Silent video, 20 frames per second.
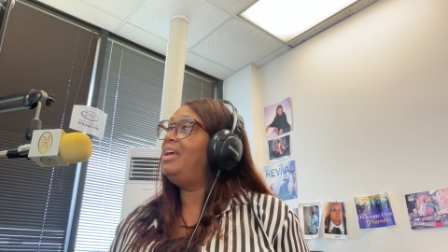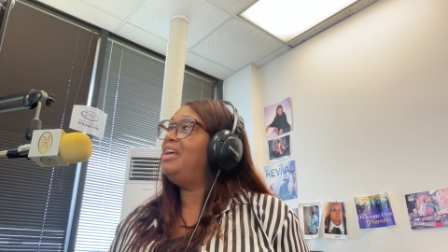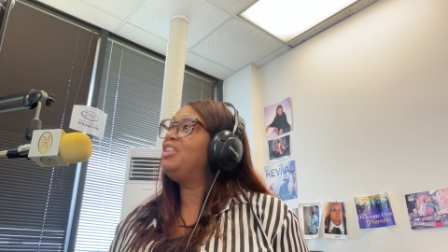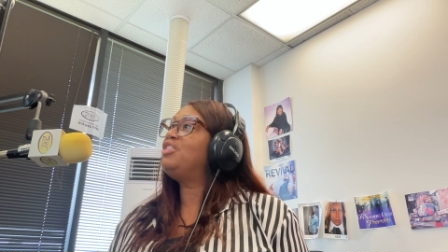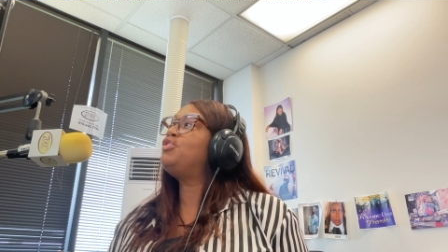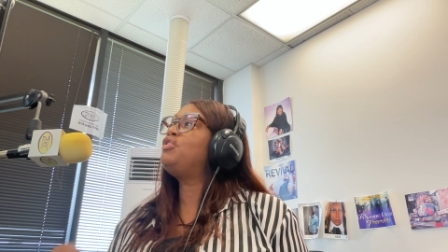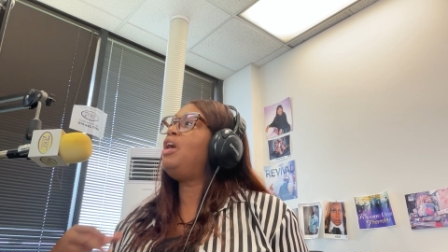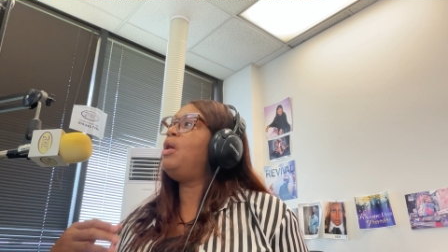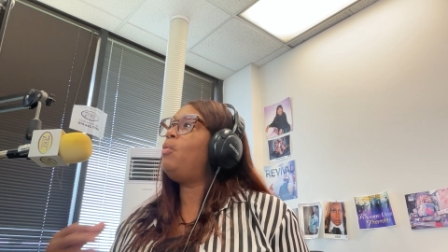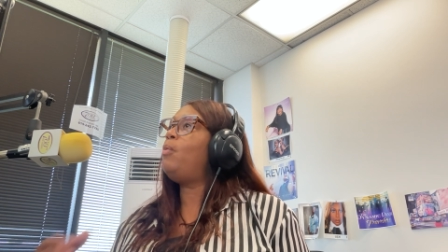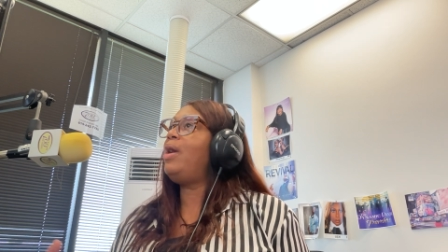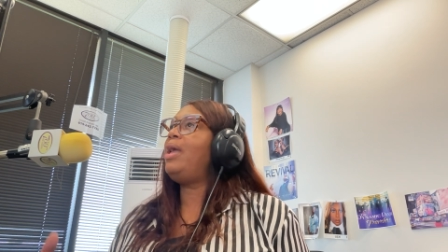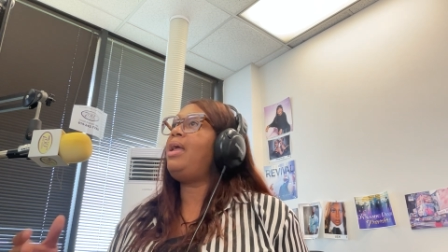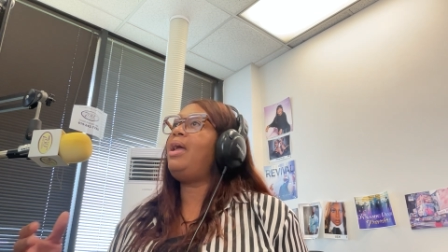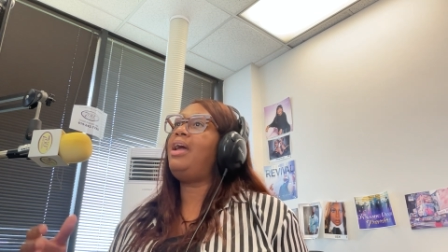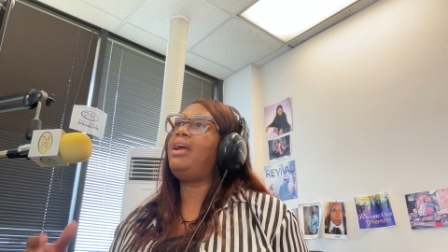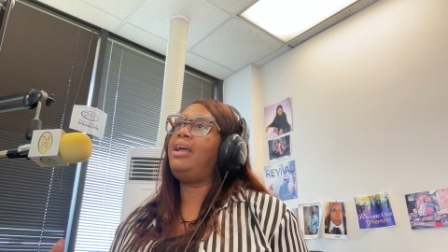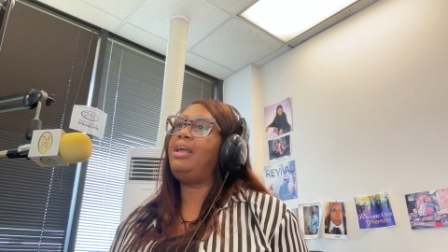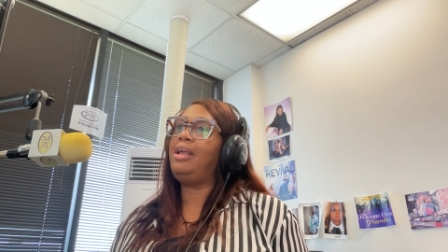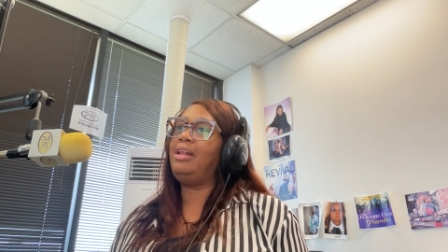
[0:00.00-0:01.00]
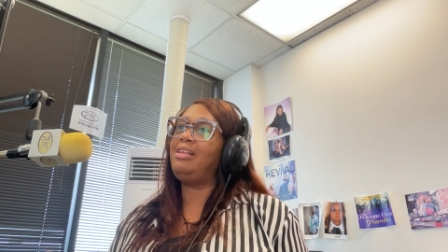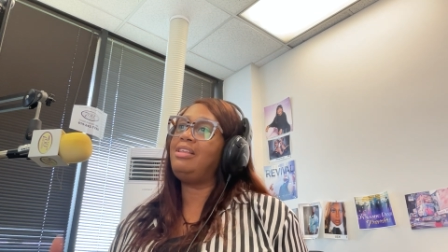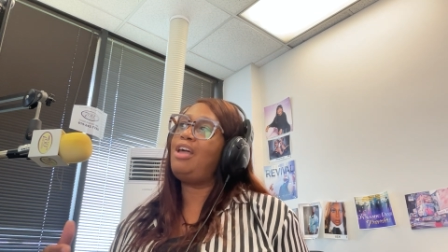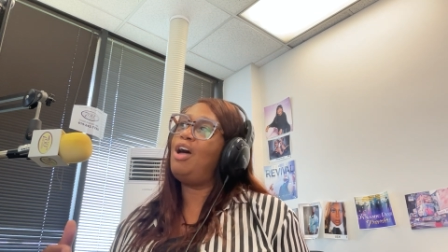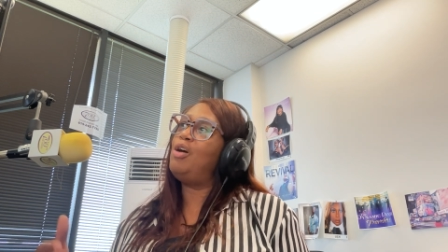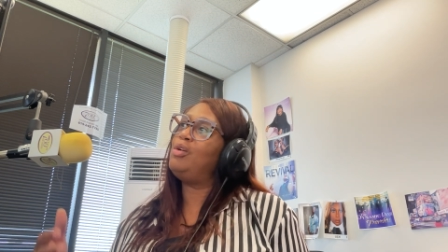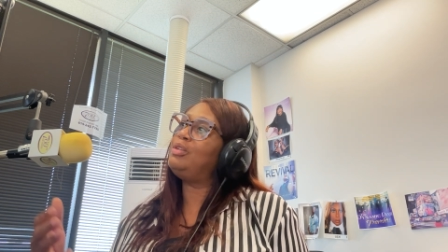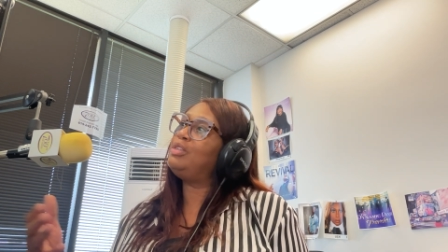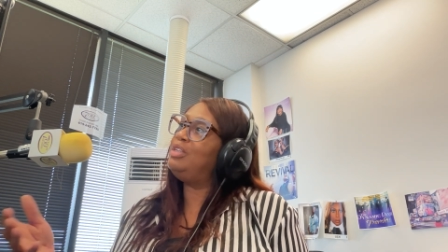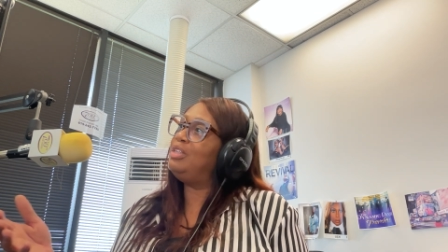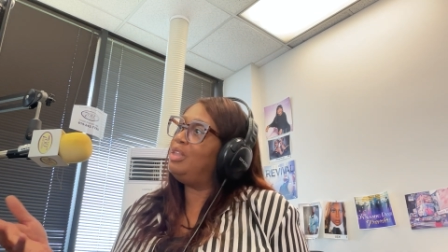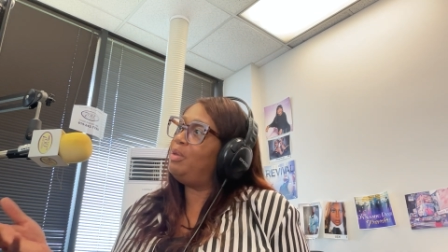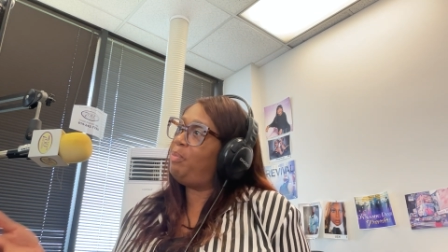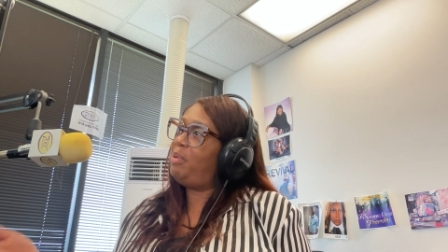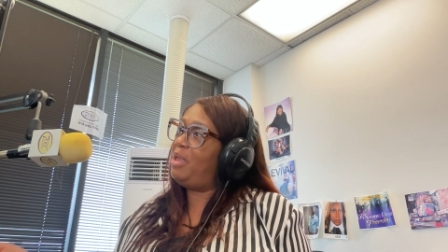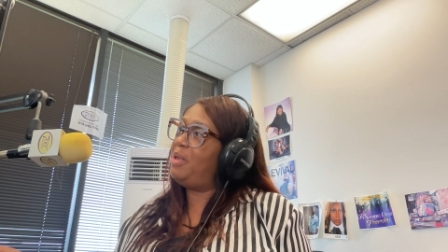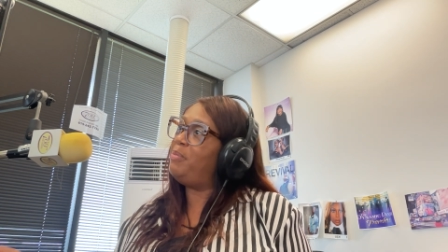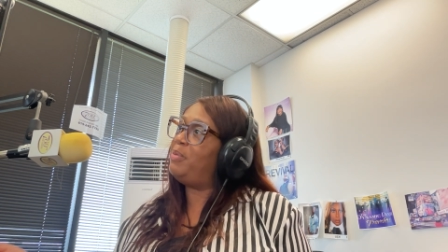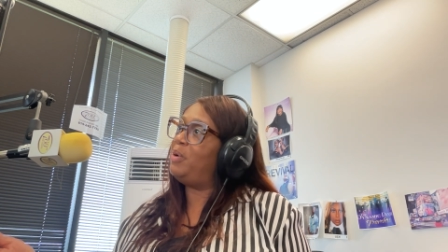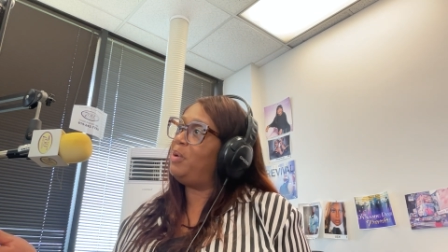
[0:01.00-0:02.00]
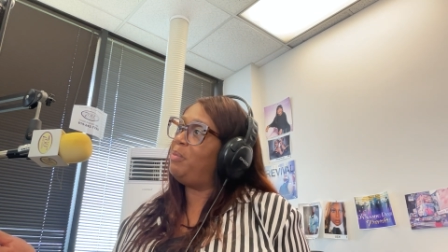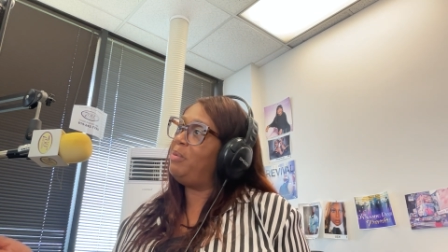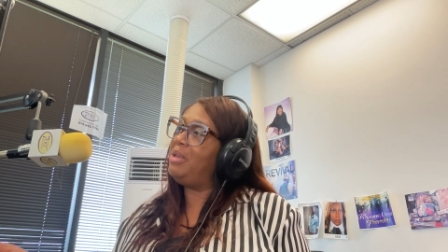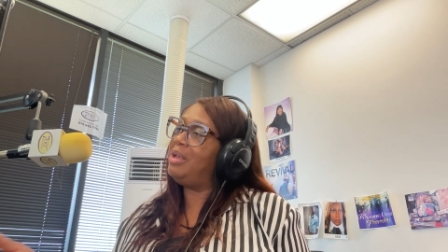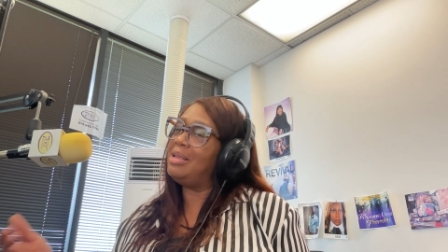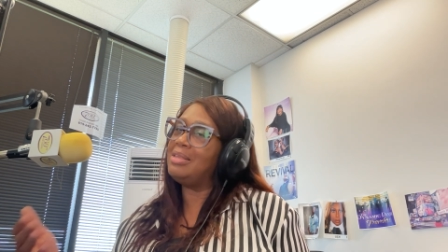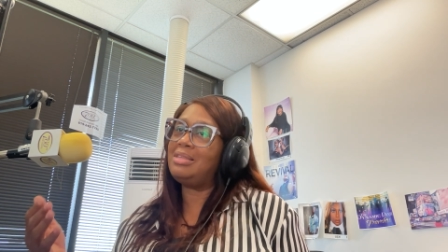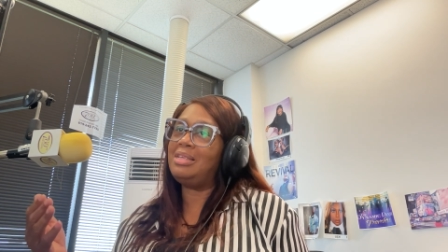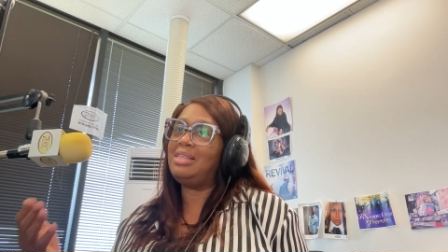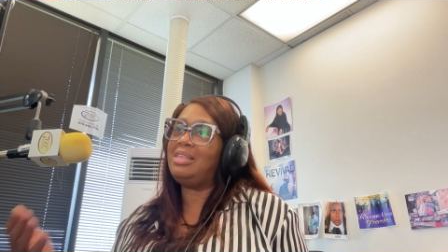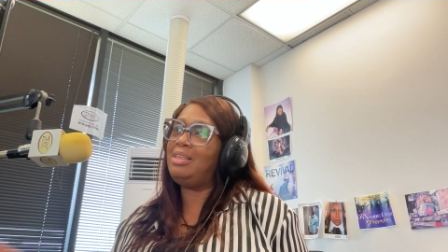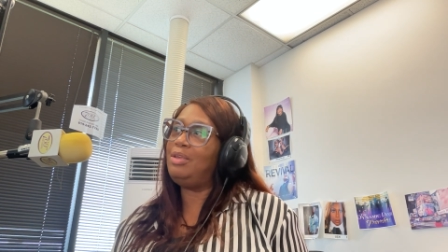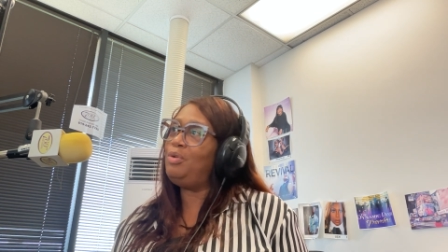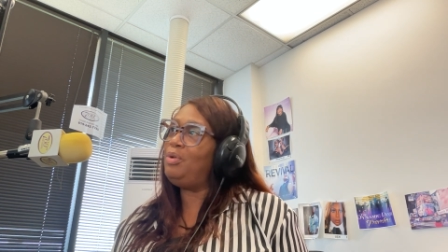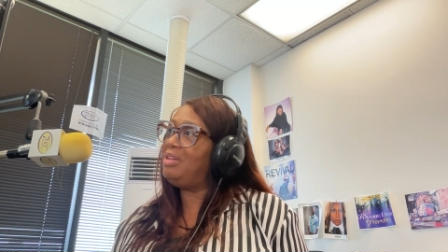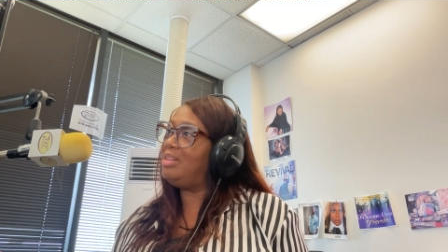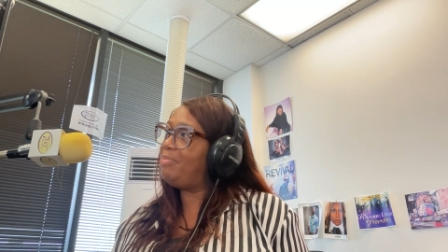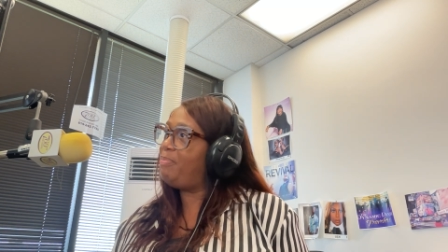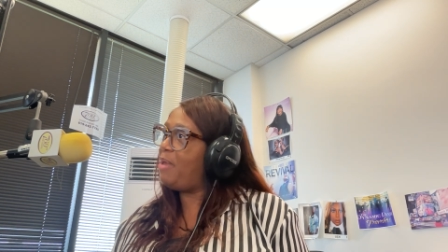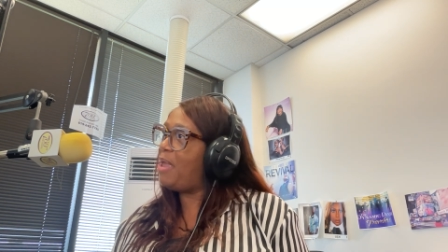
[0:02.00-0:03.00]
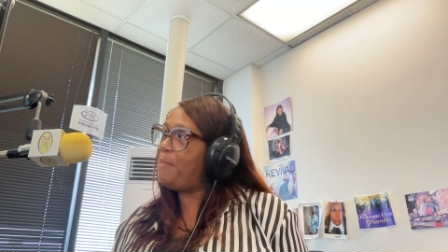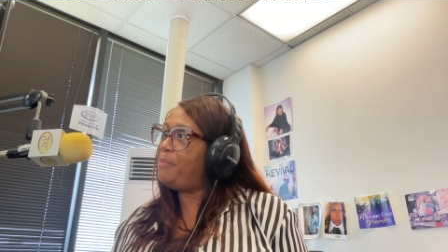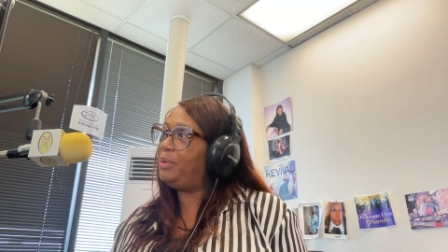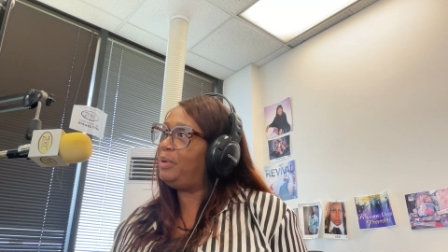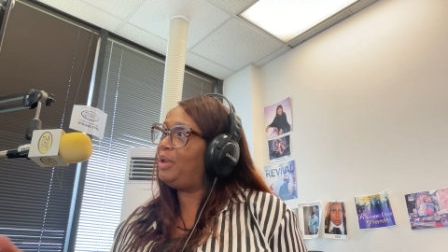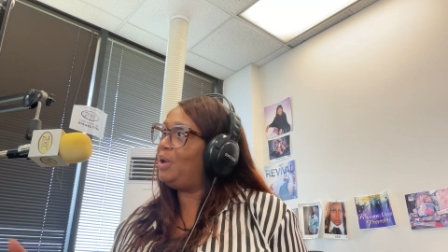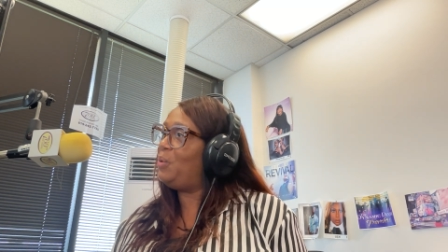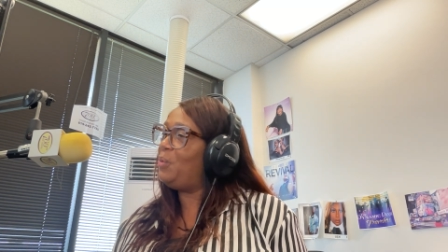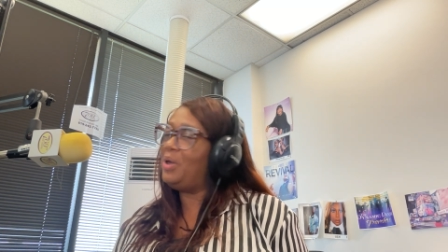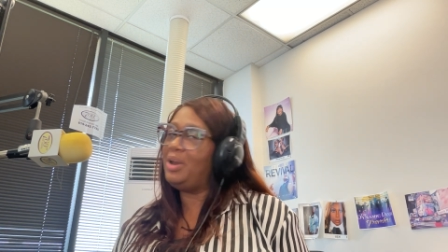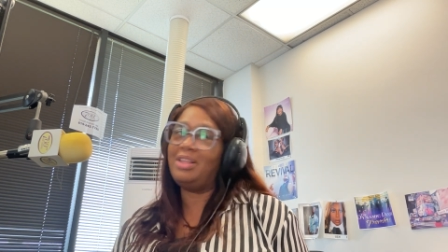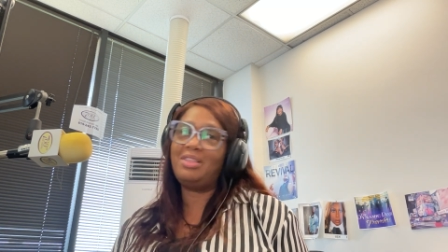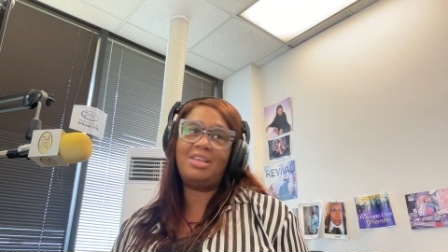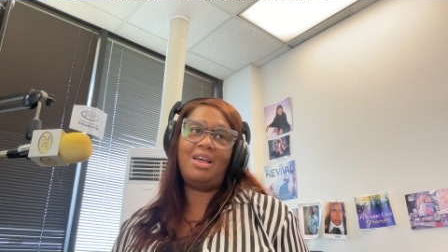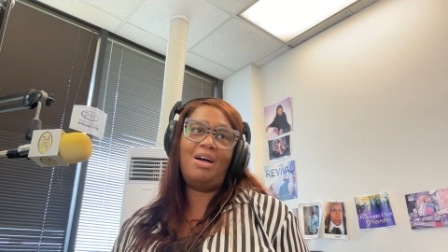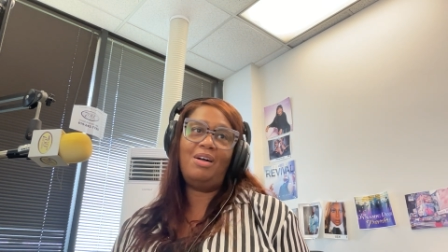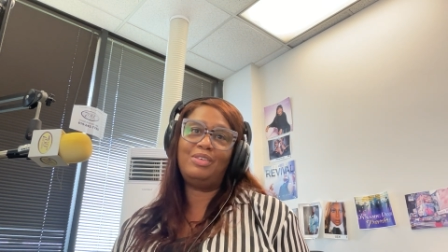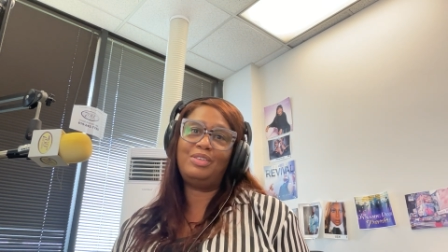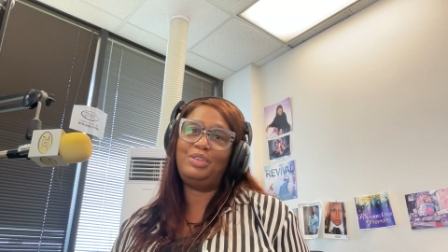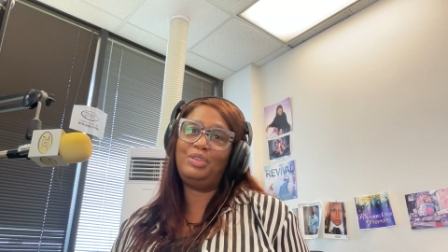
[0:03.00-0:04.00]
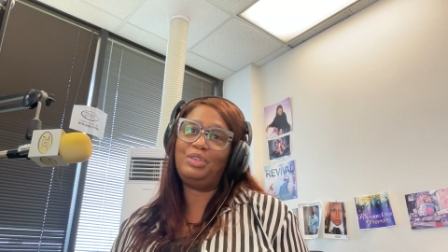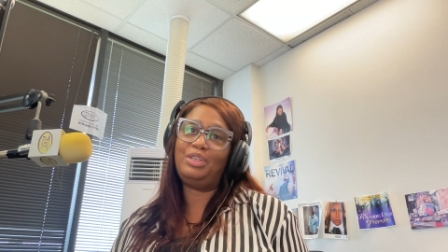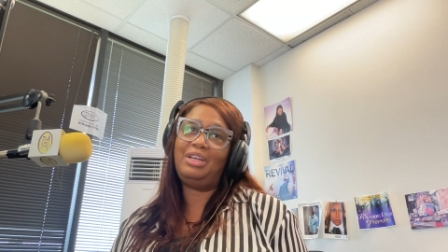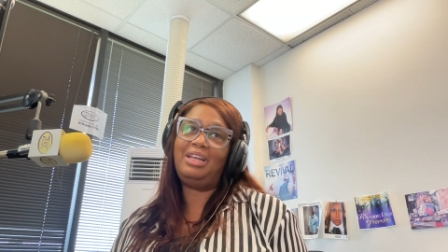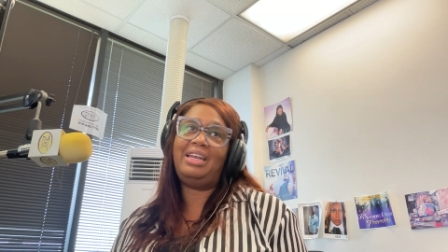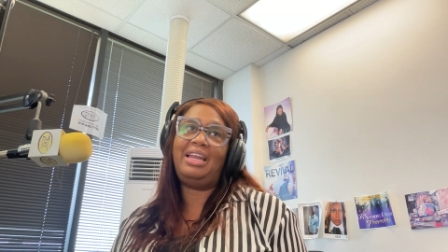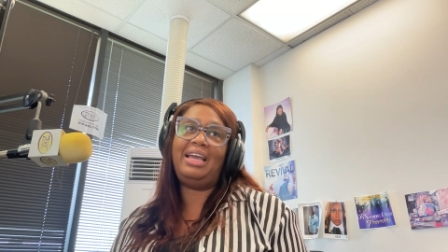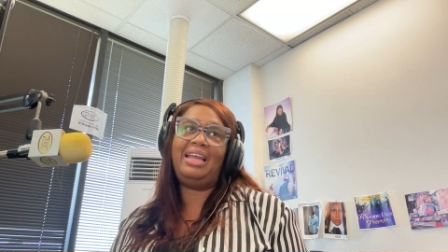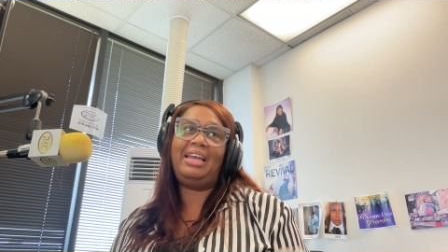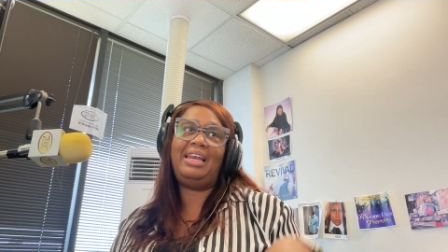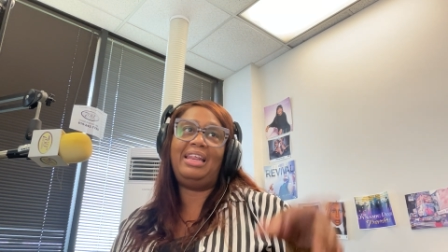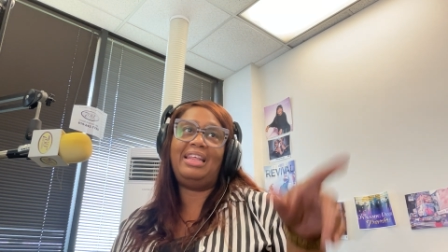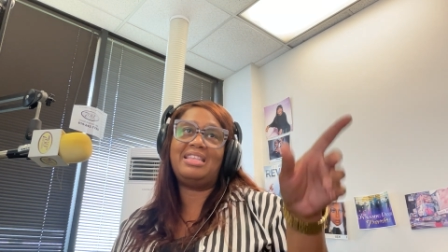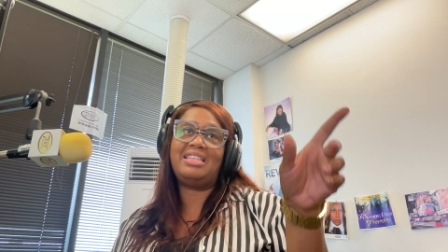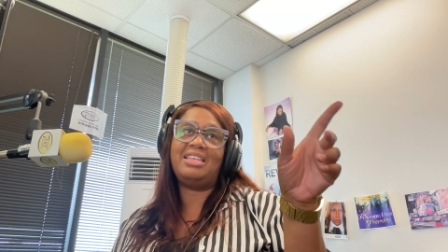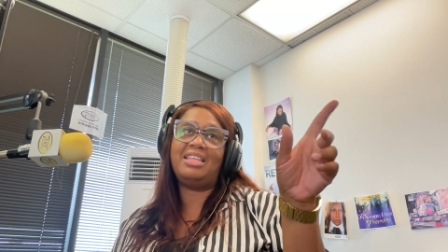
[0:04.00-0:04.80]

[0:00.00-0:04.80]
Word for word: so that way I can talk to the people because the two people don't want to talk to the lady that's